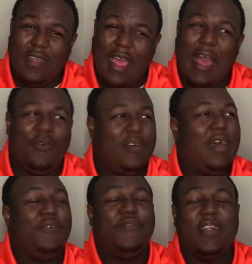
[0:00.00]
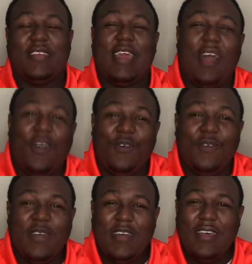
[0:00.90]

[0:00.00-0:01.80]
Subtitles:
Like, I'm ready to go.